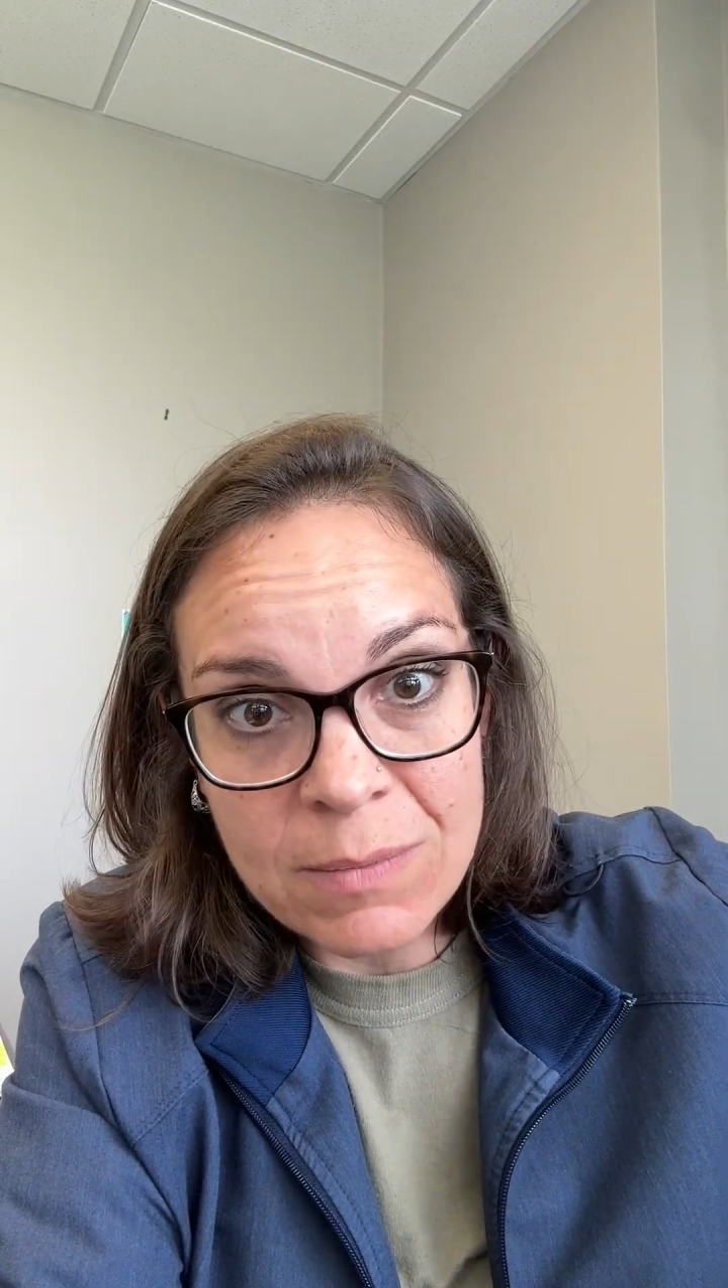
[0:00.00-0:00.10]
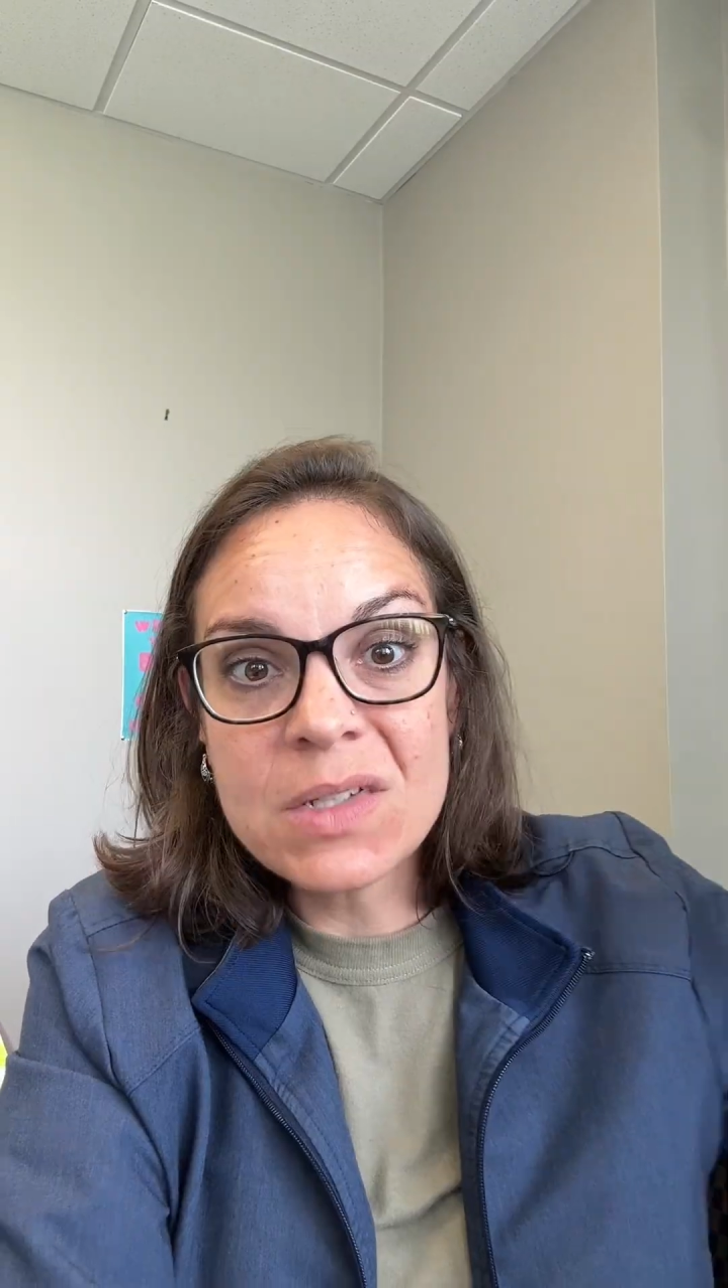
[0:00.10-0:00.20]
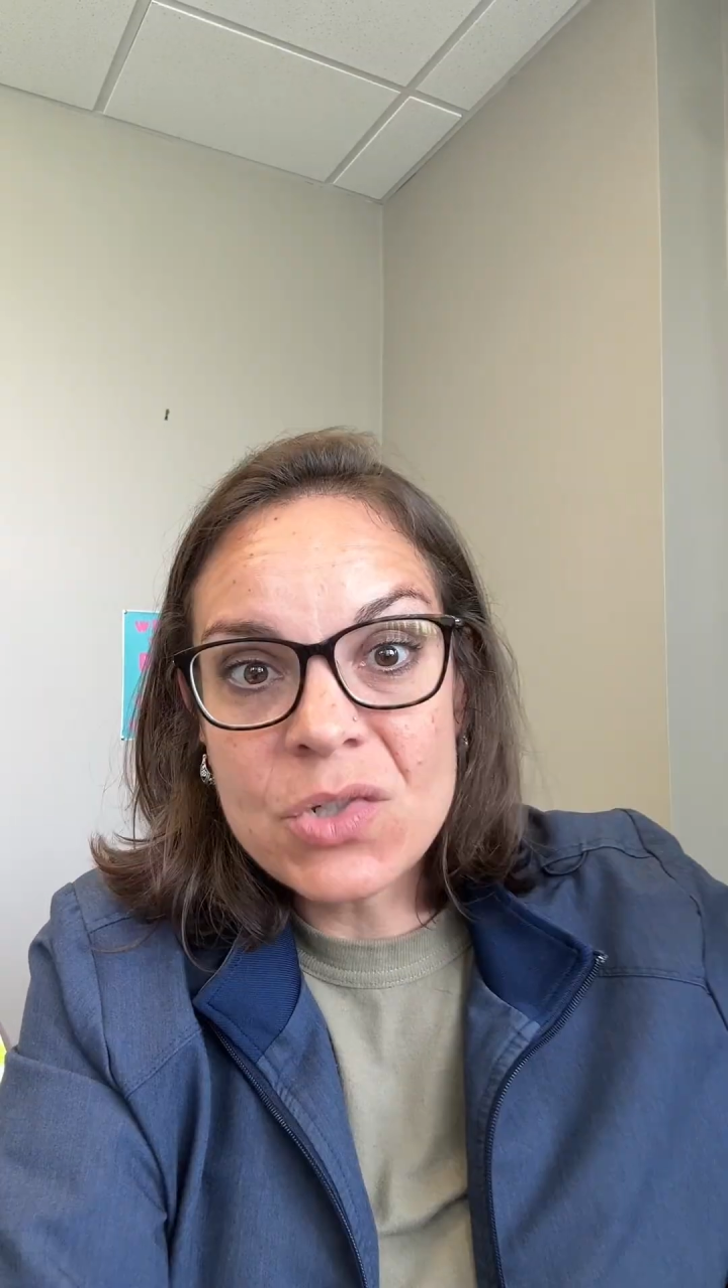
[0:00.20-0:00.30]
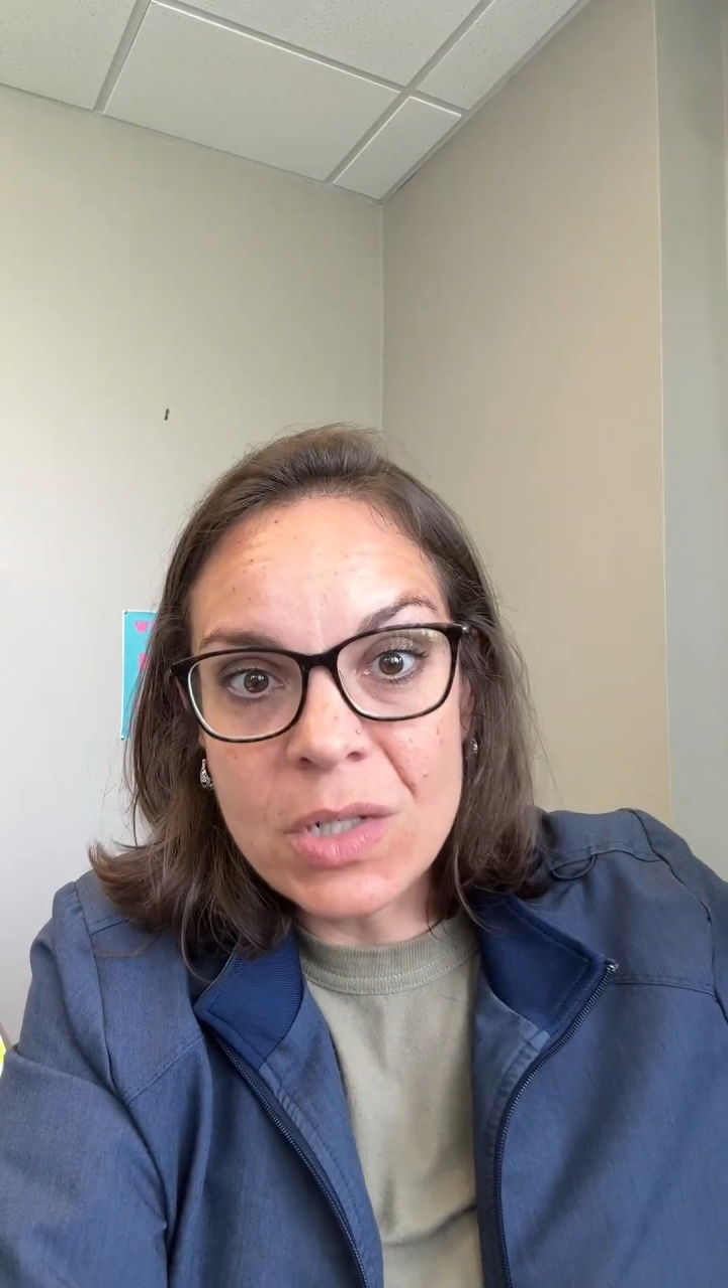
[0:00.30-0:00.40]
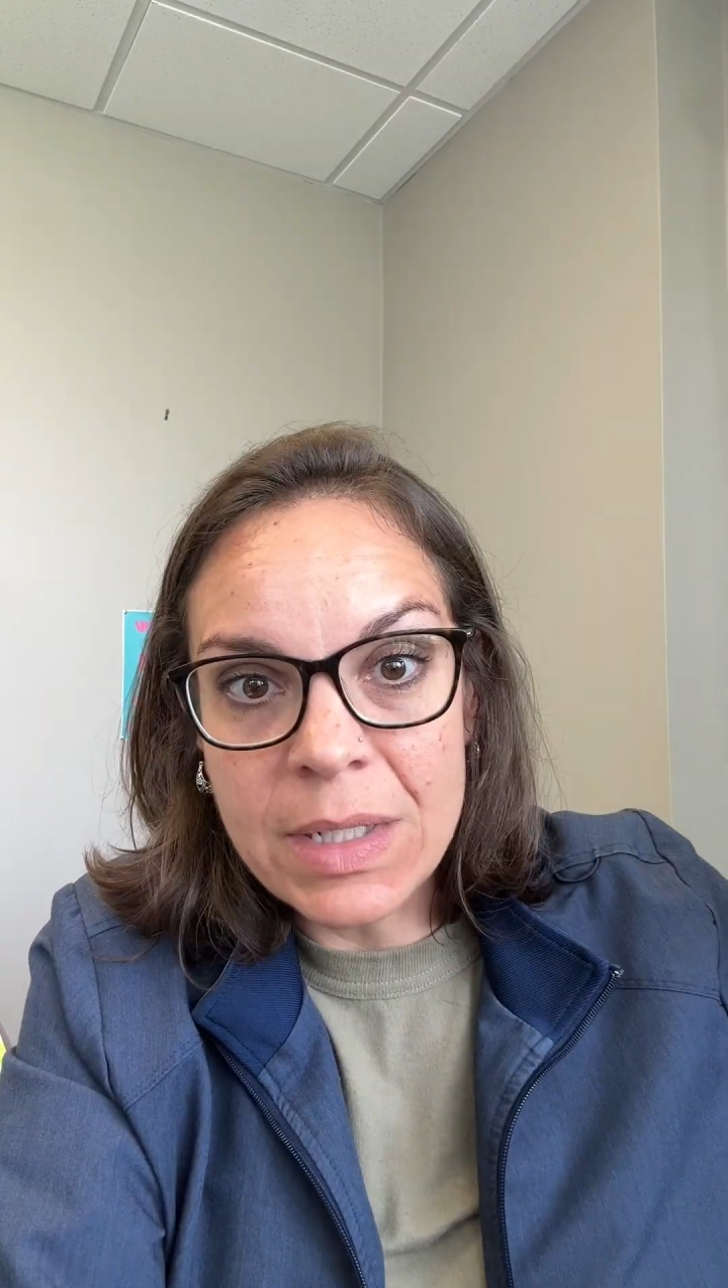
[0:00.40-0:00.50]

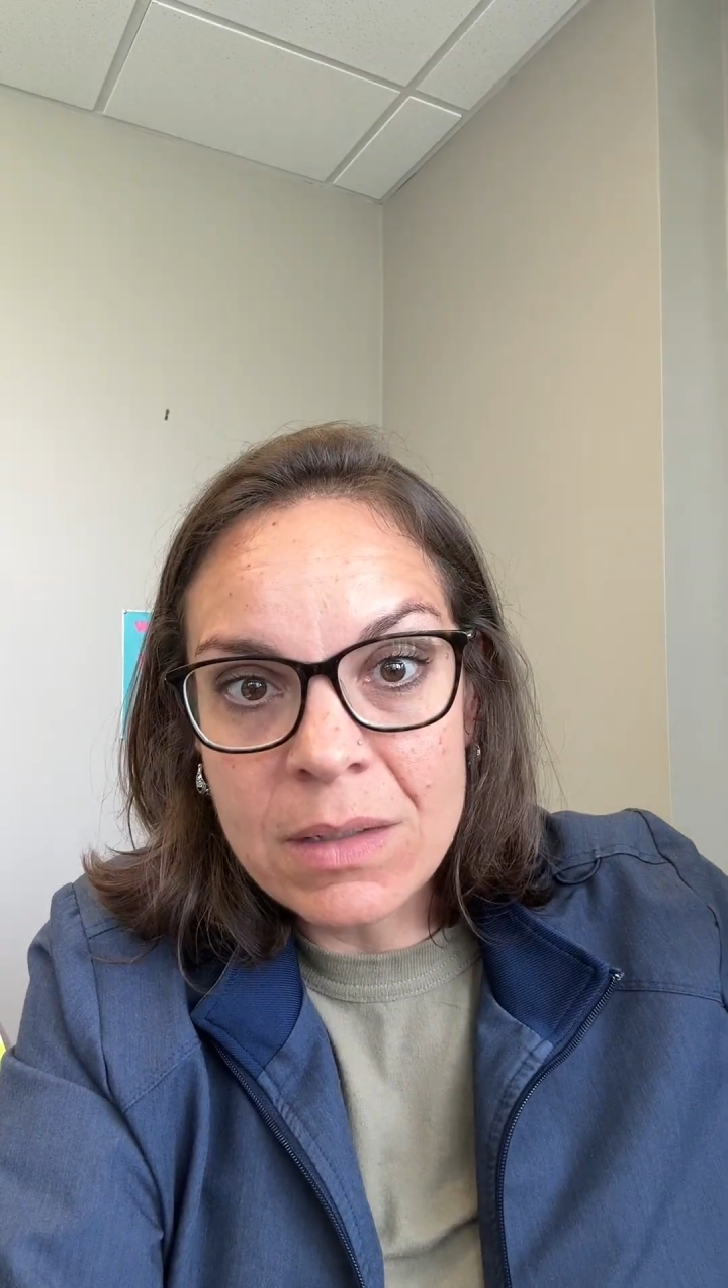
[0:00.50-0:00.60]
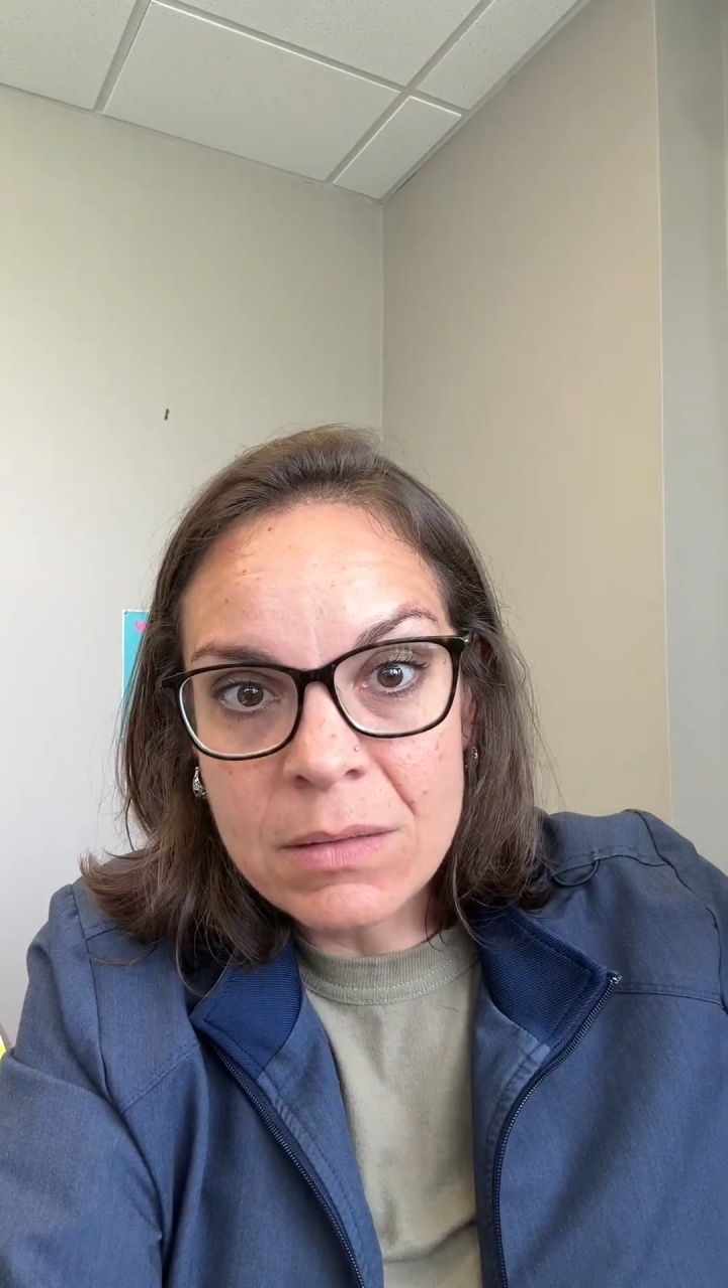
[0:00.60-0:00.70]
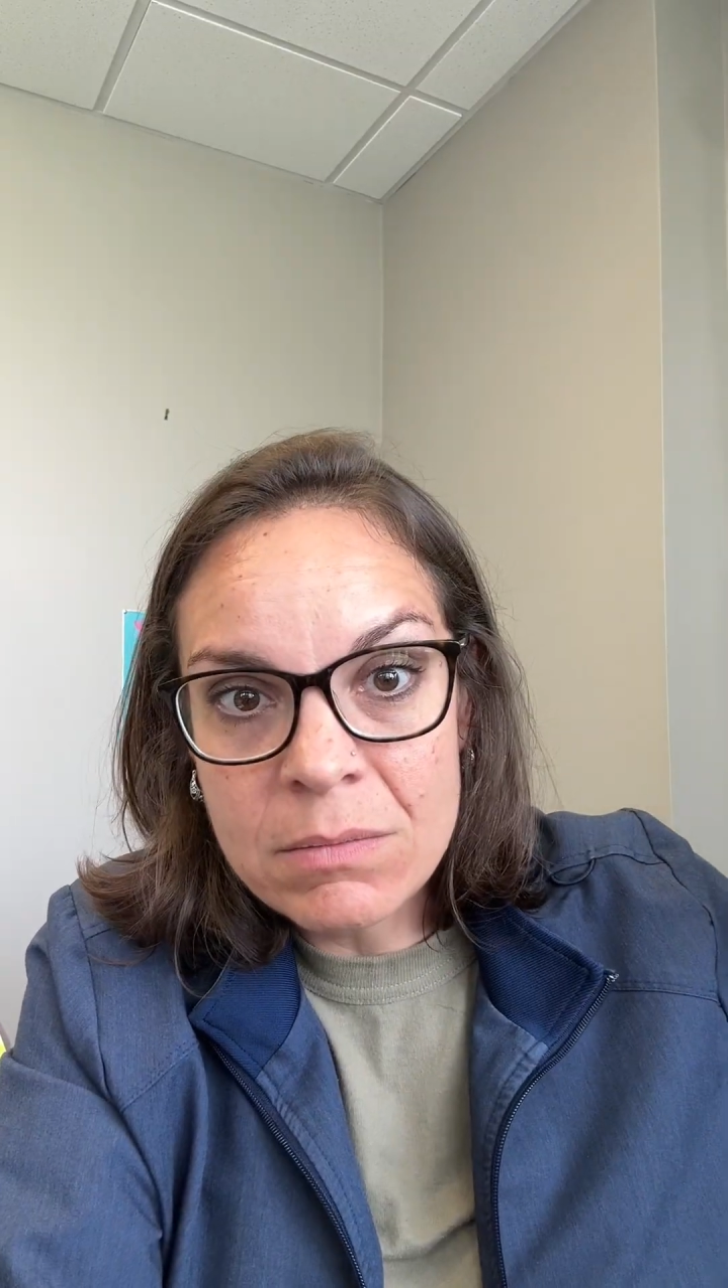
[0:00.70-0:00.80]
Additionally,